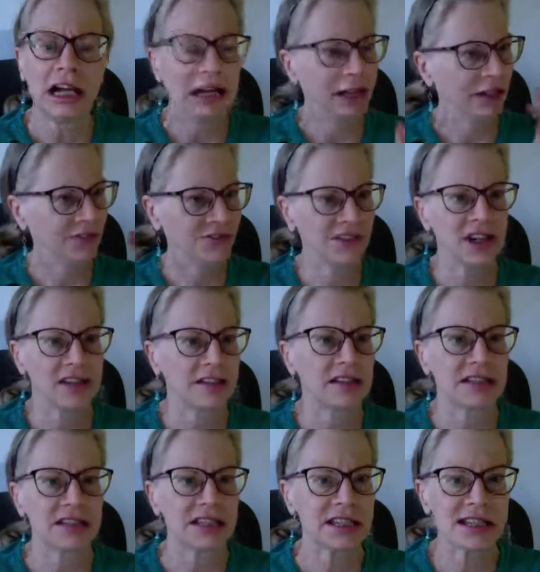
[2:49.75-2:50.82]
I've got to get
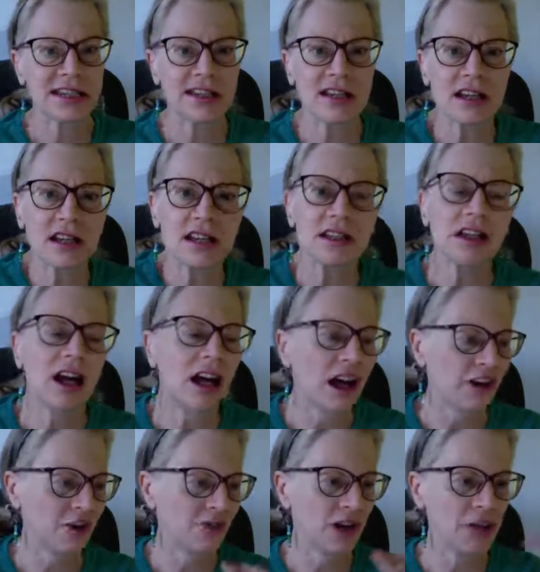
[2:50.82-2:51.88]
this done. I
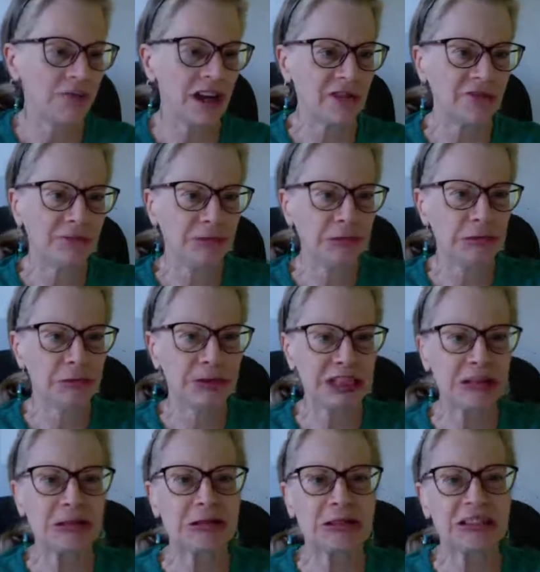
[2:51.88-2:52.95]
don't want my food being
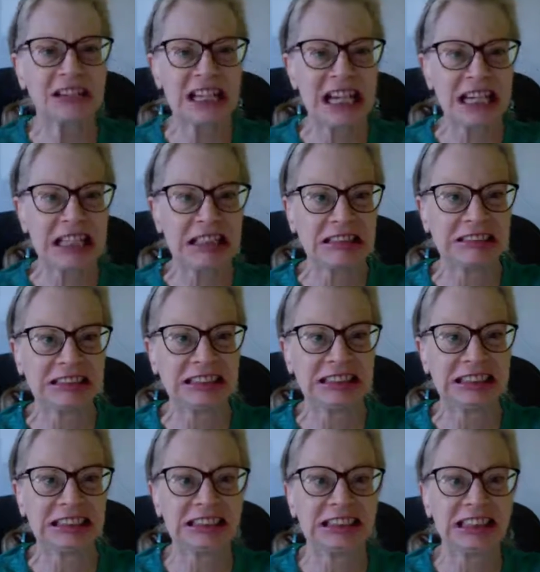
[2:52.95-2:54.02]
cooked on.
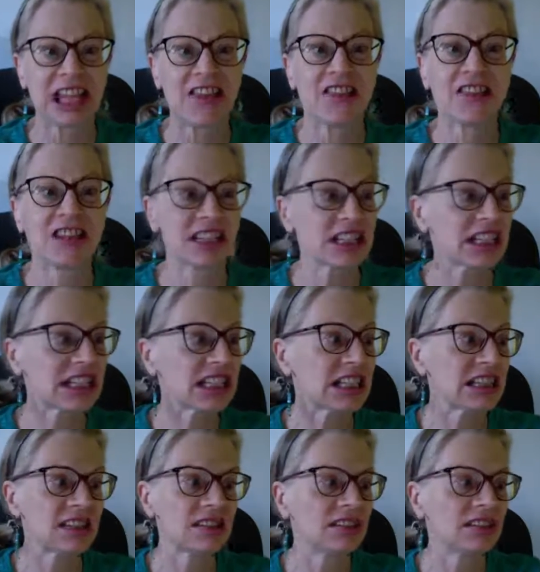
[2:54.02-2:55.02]
This,